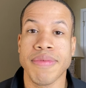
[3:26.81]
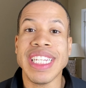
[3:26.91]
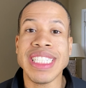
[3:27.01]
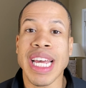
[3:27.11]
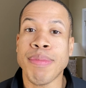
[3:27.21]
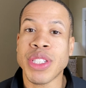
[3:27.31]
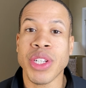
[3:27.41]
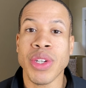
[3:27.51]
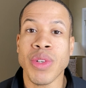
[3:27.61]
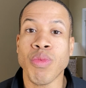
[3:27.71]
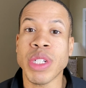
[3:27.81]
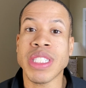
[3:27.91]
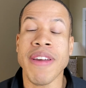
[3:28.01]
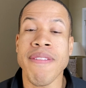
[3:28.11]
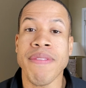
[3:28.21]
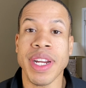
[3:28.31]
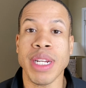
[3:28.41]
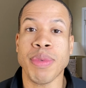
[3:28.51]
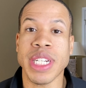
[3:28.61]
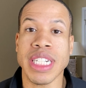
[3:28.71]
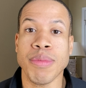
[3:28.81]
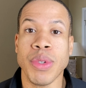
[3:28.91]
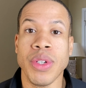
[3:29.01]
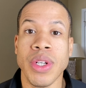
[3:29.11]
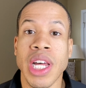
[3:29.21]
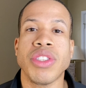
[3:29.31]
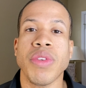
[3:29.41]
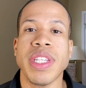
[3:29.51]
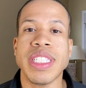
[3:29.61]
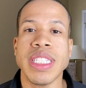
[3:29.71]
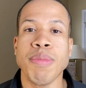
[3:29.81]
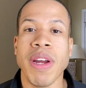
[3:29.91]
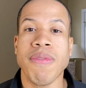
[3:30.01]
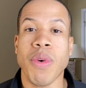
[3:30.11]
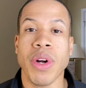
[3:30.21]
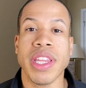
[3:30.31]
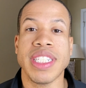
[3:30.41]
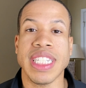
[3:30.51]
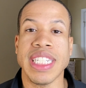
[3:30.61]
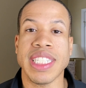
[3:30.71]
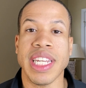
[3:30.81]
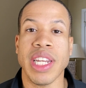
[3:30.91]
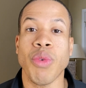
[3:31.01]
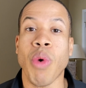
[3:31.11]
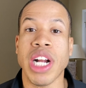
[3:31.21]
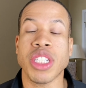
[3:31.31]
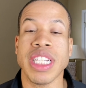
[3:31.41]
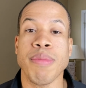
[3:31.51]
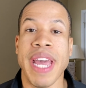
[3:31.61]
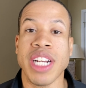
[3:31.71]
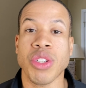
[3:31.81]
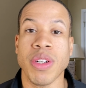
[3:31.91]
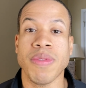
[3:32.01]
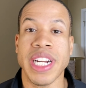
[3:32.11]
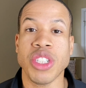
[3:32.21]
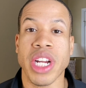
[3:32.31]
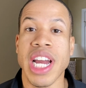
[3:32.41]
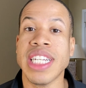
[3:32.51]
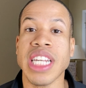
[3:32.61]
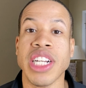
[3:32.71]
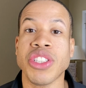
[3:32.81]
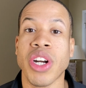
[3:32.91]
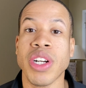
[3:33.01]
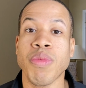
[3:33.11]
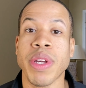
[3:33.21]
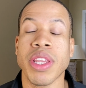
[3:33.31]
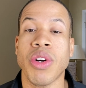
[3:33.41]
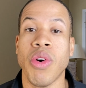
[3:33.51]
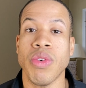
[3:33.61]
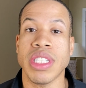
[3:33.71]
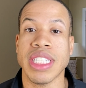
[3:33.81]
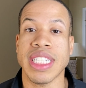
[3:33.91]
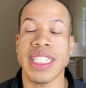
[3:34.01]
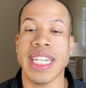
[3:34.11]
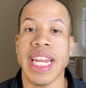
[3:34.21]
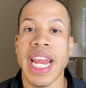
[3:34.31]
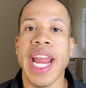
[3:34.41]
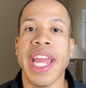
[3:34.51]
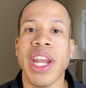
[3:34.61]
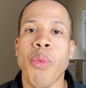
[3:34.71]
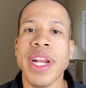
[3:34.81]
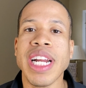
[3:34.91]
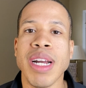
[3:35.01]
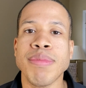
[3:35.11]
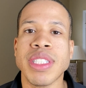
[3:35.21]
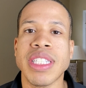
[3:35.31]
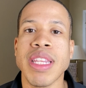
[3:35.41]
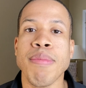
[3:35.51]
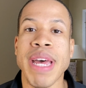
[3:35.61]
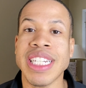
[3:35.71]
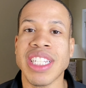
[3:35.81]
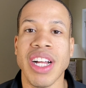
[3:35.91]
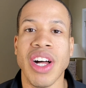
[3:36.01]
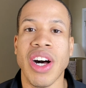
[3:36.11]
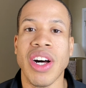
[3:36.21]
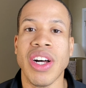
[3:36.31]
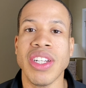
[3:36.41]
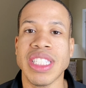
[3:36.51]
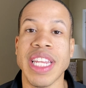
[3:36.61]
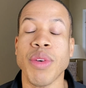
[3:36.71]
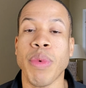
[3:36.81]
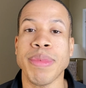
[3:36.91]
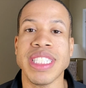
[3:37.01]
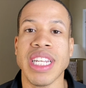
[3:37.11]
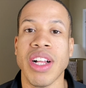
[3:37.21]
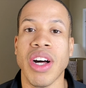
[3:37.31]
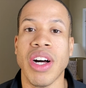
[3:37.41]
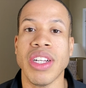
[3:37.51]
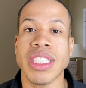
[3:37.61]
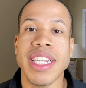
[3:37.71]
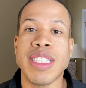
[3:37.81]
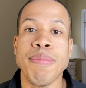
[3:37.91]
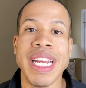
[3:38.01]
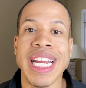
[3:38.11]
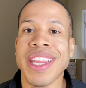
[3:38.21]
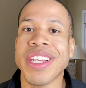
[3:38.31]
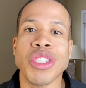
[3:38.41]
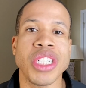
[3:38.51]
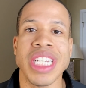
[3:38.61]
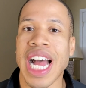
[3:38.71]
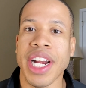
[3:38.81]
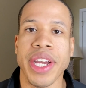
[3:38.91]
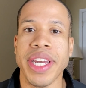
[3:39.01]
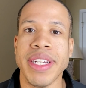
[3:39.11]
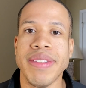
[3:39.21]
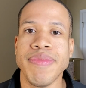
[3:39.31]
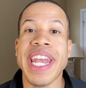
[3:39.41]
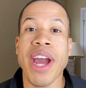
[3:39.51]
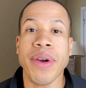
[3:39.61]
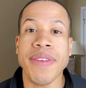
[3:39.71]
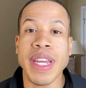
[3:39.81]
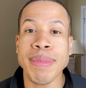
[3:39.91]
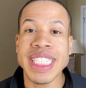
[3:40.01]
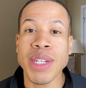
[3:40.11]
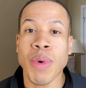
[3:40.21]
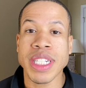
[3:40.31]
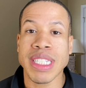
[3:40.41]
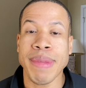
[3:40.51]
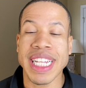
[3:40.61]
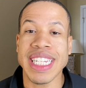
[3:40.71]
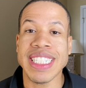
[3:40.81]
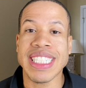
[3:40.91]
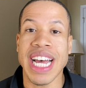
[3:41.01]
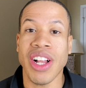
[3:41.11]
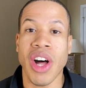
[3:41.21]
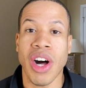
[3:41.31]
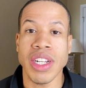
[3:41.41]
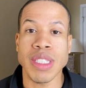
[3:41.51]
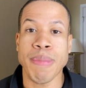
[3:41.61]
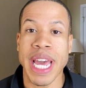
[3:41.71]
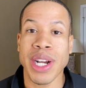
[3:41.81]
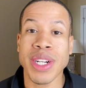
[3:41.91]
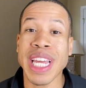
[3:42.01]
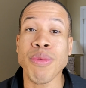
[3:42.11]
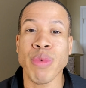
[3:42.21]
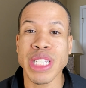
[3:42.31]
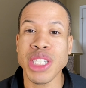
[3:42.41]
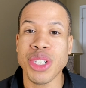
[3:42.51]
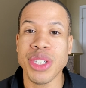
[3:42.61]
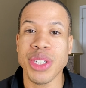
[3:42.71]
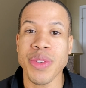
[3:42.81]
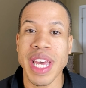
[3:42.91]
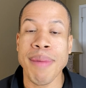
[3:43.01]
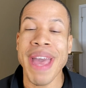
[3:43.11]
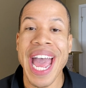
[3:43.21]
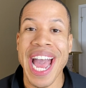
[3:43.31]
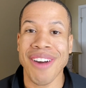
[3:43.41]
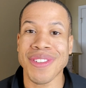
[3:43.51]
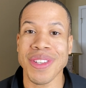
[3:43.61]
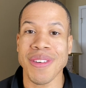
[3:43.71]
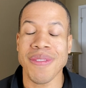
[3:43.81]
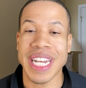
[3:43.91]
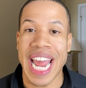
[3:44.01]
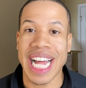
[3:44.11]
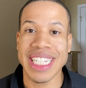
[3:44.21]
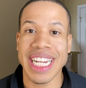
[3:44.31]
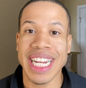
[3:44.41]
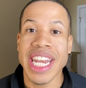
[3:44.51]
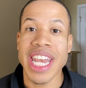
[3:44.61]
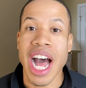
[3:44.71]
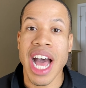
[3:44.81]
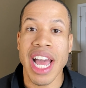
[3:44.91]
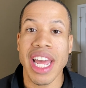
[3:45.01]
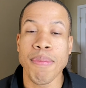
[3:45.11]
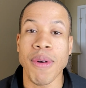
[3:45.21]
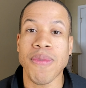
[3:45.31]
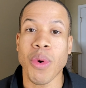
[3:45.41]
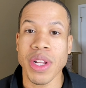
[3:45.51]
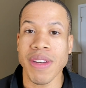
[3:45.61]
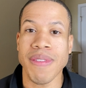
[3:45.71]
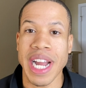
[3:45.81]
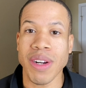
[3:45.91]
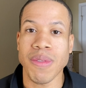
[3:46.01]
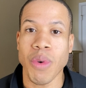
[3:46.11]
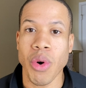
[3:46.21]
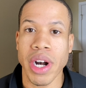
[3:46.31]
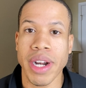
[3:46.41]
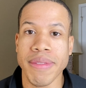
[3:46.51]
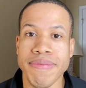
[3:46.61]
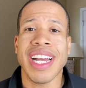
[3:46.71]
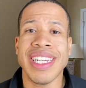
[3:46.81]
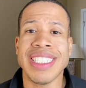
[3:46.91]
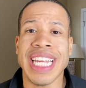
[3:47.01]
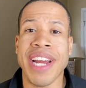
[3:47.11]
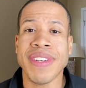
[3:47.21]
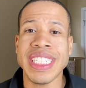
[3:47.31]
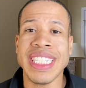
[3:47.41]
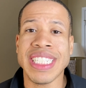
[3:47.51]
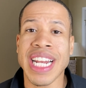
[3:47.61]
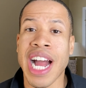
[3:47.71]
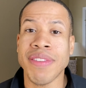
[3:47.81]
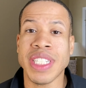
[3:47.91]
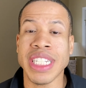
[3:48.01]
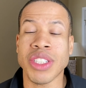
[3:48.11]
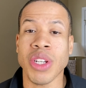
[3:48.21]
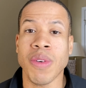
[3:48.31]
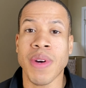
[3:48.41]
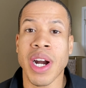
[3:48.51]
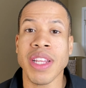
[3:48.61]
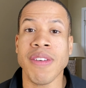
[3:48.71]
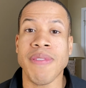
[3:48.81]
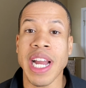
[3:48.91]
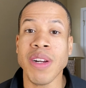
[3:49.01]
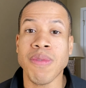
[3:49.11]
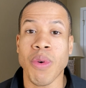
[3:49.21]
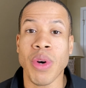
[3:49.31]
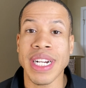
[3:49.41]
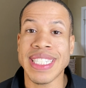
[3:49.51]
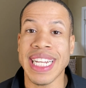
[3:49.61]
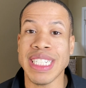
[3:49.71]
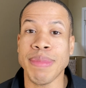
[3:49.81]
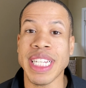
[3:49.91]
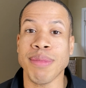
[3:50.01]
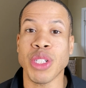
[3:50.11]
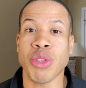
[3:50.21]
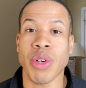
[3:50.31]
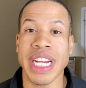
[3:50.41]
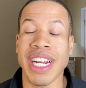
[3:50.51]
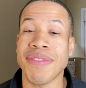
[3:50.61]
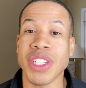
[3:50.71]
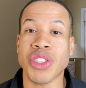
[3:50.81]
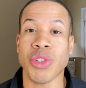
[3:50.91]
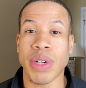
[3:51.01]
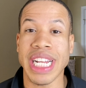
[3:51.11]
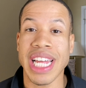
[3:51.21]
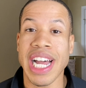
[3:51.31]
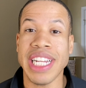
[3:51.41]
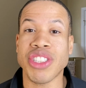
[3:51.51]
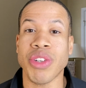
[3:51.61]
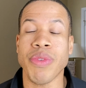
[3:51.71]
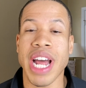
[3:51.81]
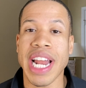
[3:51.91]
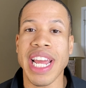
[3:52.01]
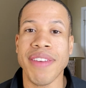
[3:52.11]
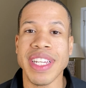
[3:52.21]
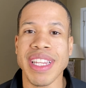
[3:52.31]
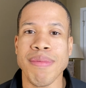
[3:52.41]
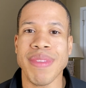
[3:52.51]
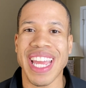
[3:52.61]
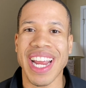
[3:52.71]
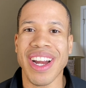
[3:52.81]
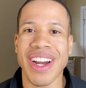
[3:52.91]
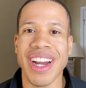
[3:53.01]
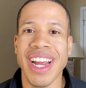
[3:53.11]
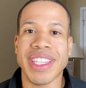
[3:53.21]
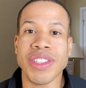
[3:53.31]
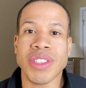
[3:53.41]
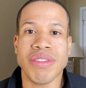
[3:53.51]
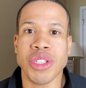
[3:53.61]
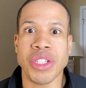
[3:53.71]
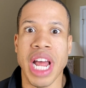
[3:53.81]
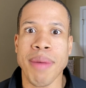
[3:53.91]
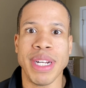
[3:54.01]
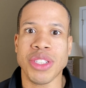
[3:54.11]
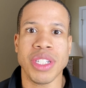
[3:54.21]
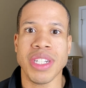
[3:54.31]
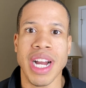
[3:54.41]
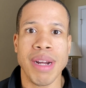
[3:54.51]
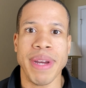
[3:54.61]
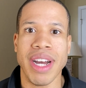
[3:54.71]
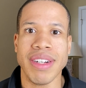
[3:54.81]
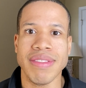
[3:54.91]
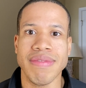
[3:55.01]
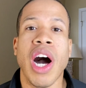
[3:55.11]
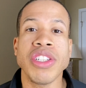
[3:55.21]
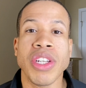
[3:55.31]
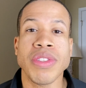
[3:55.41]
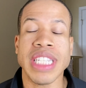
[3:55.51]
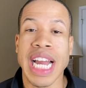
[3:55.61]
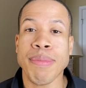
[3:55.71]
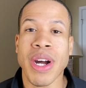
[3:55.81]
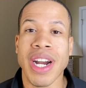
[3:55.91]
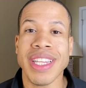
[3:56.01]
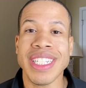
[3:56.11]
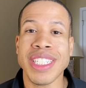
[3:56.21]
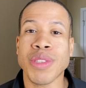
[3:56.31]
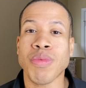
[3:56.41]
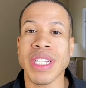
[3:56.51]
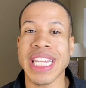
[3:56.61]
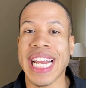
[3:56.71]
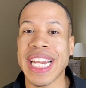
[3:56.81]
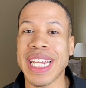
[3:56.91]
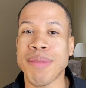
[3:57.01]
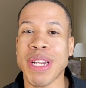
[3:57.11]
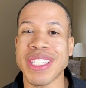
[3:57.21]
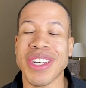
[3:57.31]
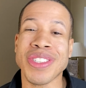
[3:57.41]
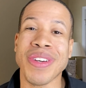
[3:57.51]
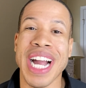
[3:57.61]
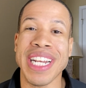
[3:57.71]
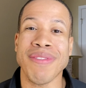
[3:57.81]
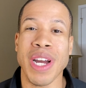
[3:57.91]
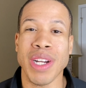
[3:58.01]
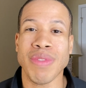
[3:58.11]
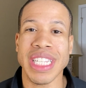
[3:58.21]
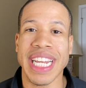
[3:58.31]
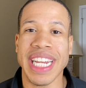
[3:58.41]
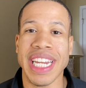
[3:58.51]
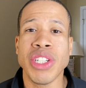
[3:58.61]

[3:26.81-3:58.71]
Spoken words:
This episode was very predictable. So this is my 4th season watching the Bachelor franchise. I started with Colton season. And when it comes to the men tell-alls and the women tell-alls, to me, they're just not good. Now, if ABC wants to make these tell-alls better, they really should do them after the finale, not before the final 4. Because every season I've seen so far, the final 4 tend to be the majority of the storyline, so not having them there's just not much to talk about. Also, sidebar, this is related, but it's also kind of unrelated.